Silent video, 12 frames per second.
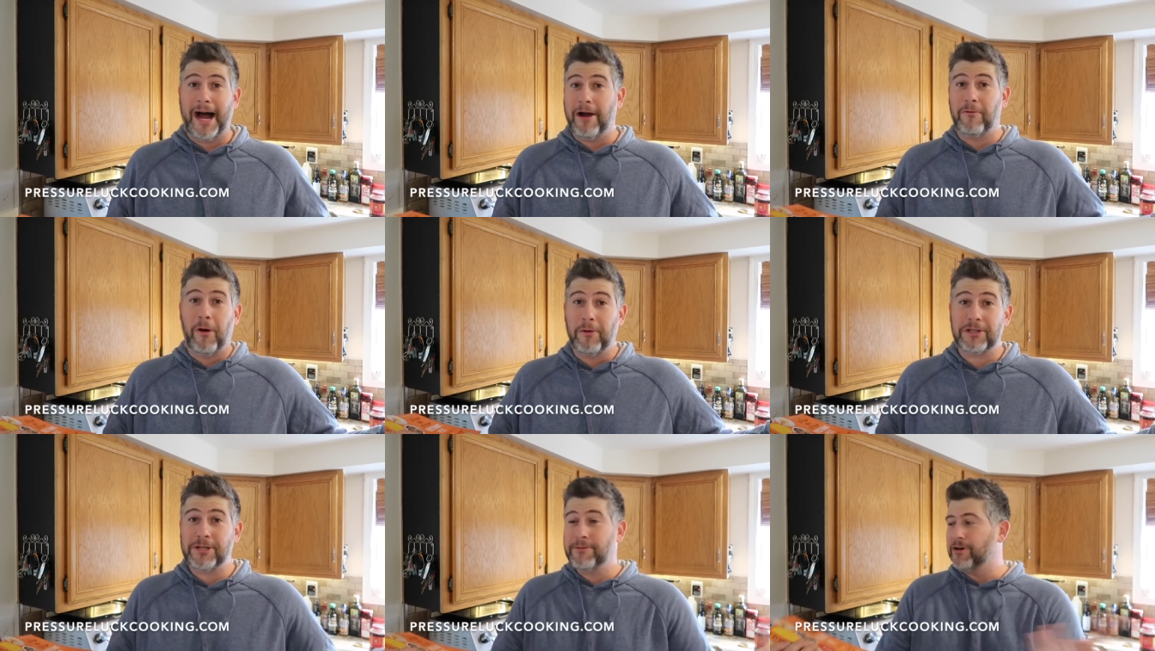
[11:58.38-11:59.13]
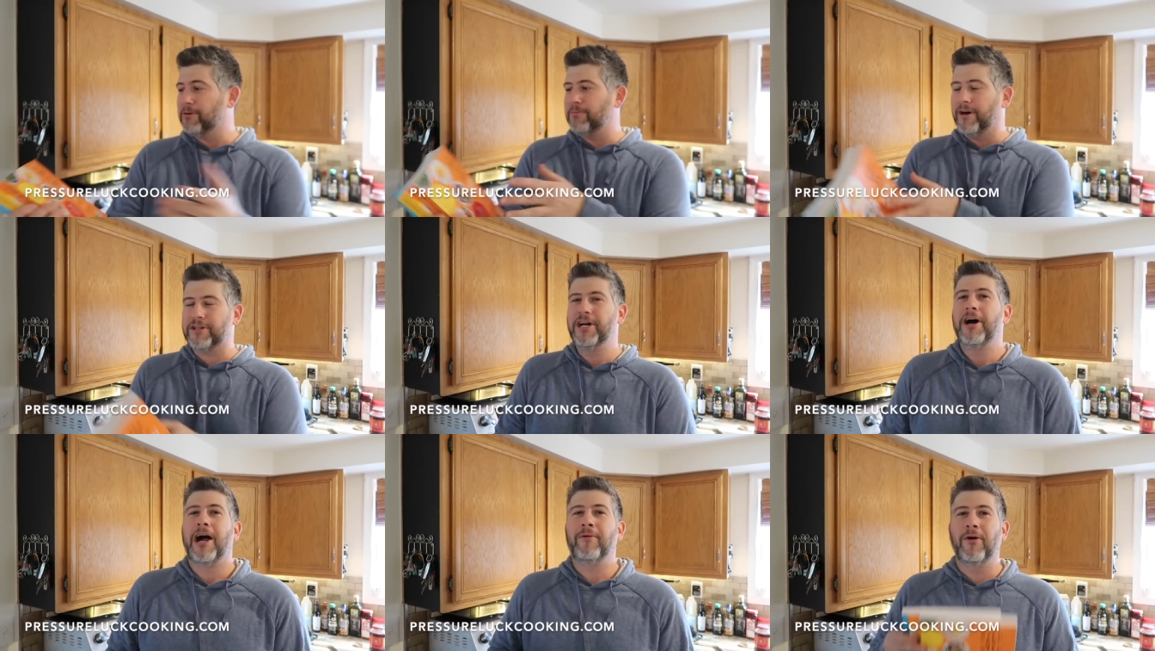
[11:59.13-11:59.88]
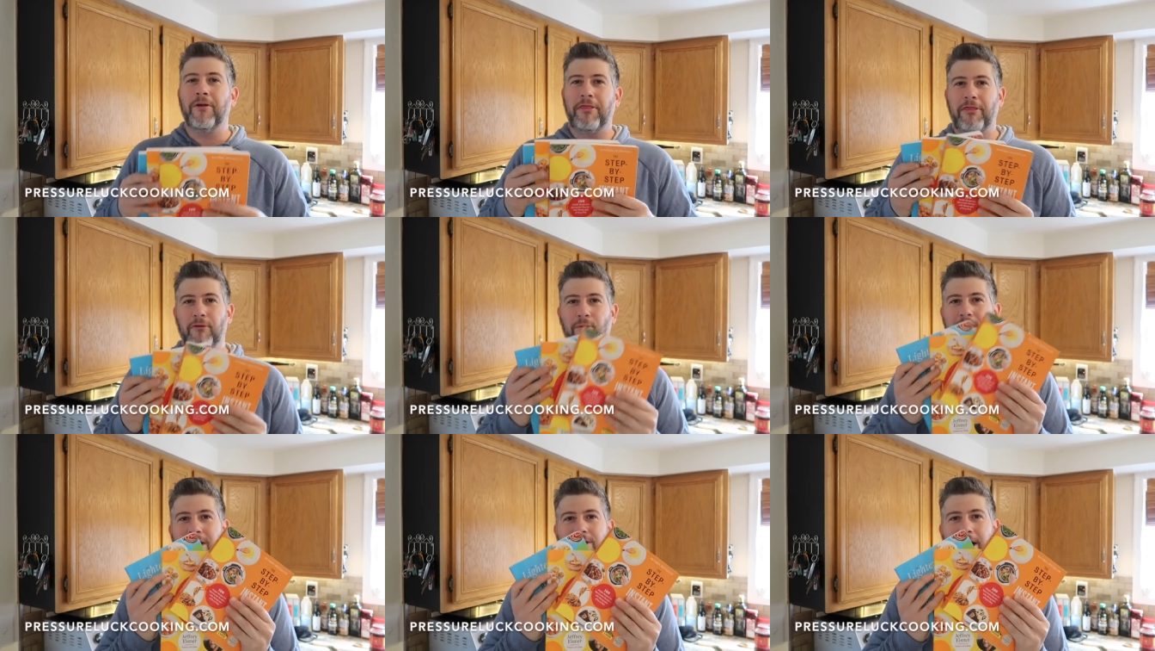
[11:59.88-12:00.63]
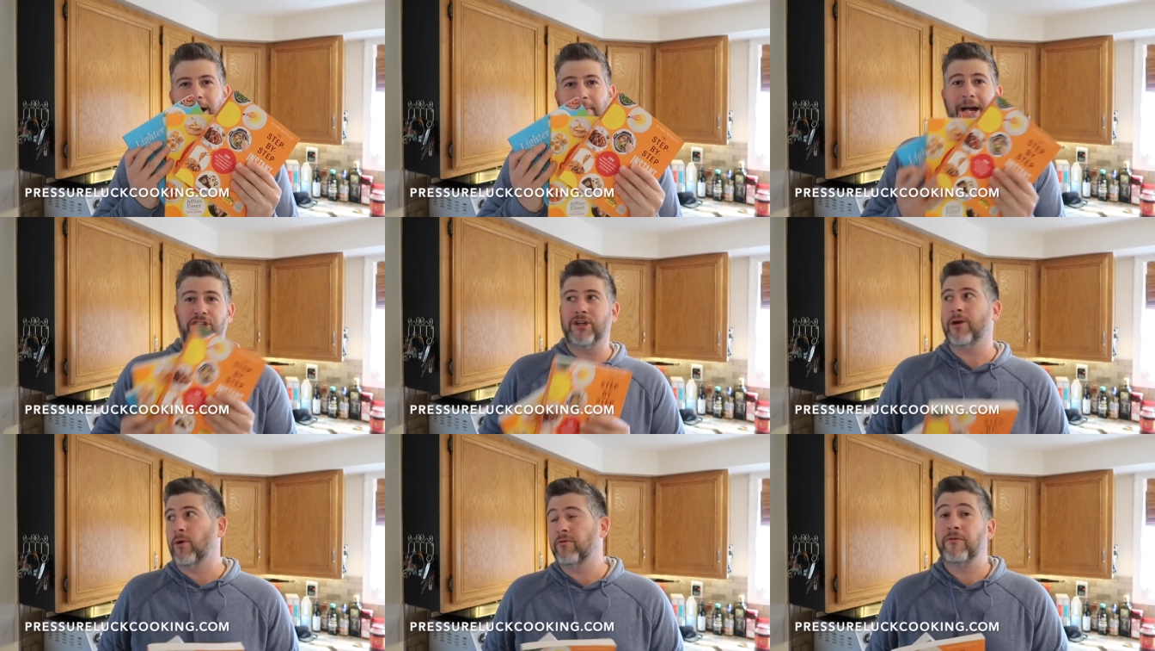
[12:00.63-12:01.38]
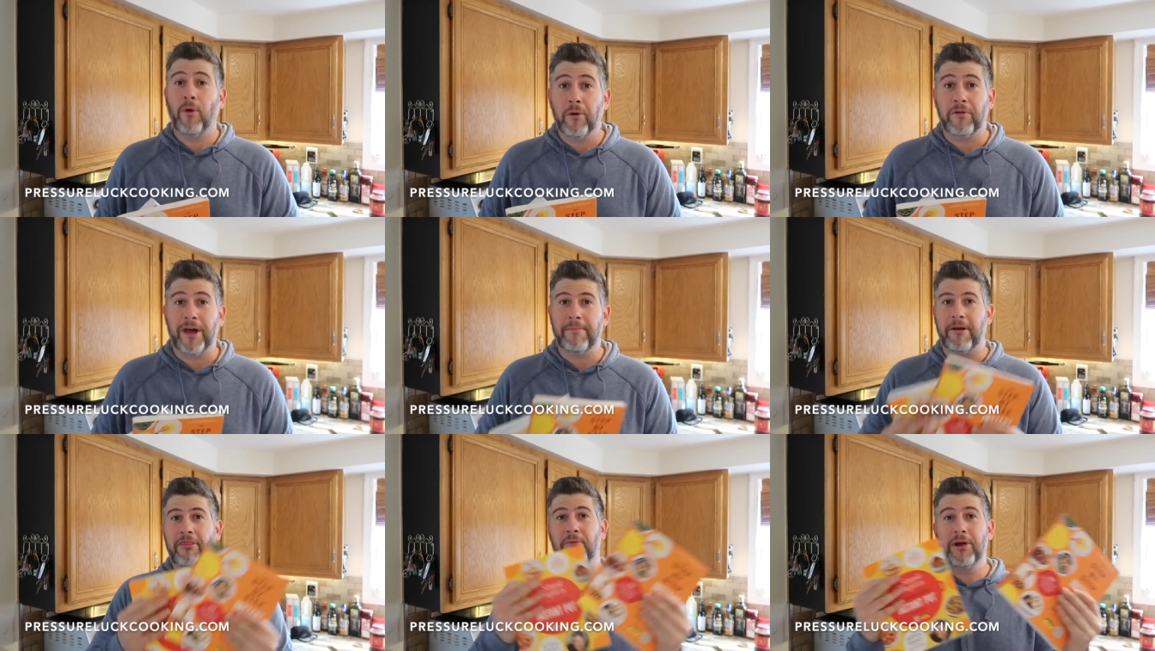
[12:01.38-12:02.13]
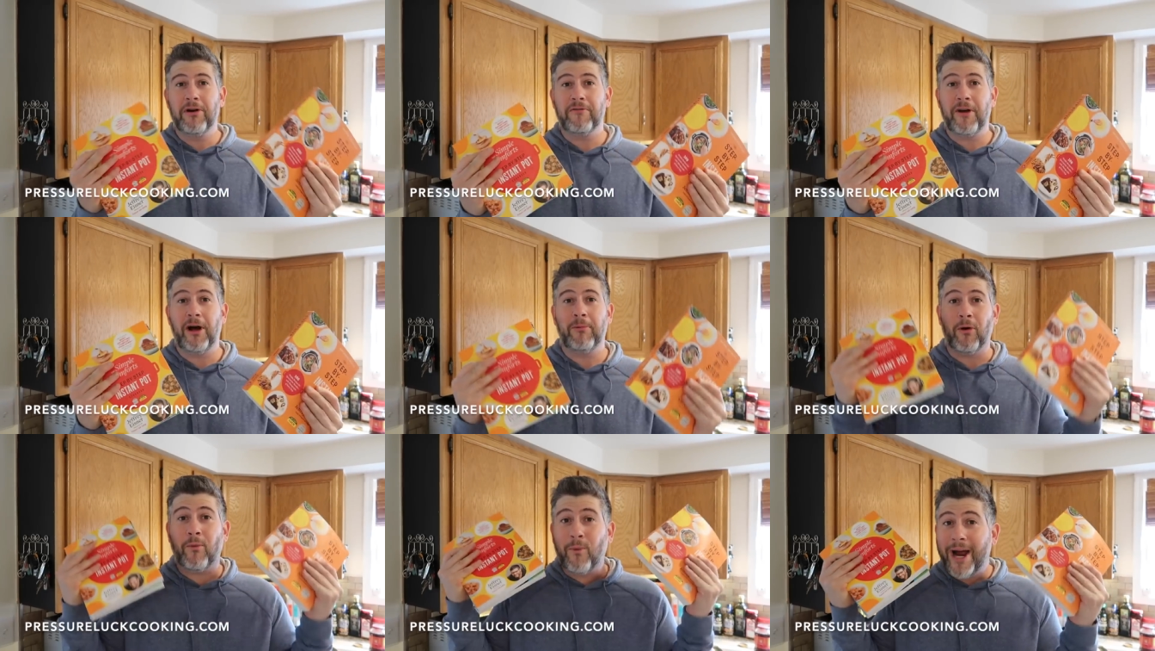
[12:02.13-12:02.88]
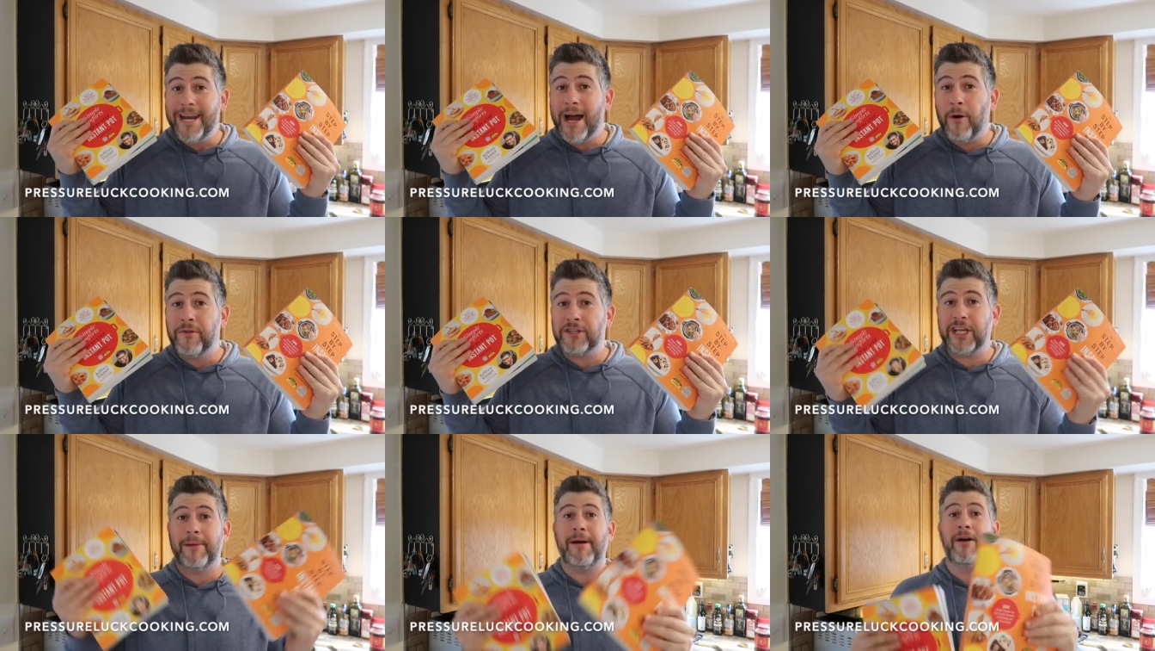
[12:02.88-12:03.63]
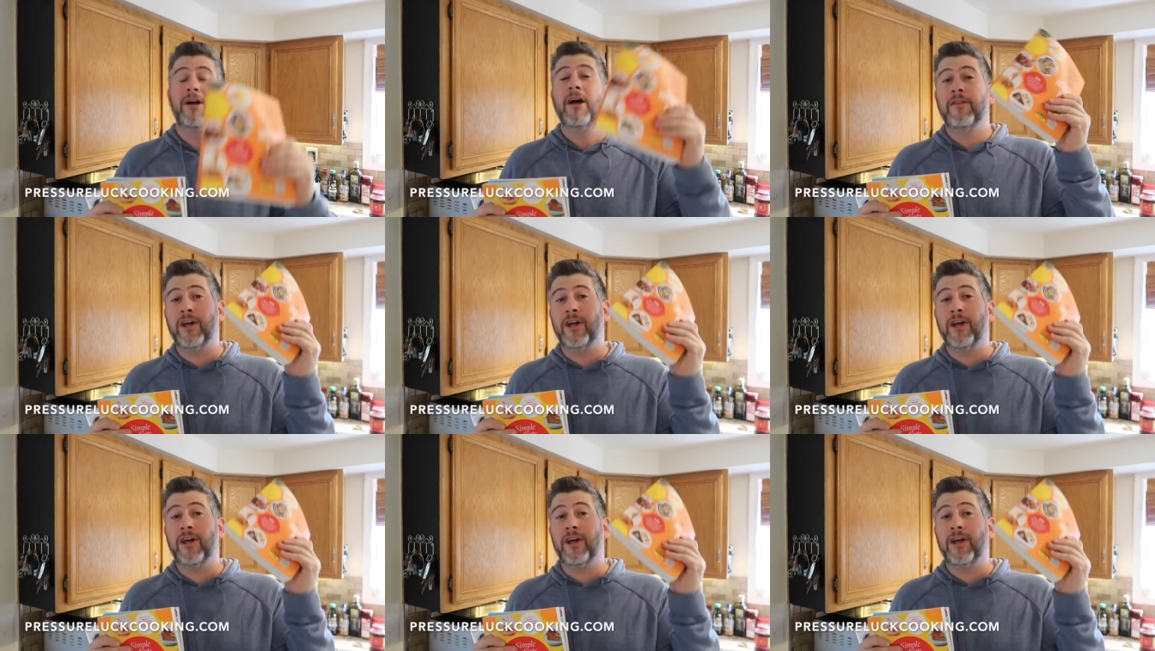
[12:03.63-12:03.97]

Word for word: I wrote some cookbooks. I wrote three of them, actually I wrote four of them, but three are available right now when this came out.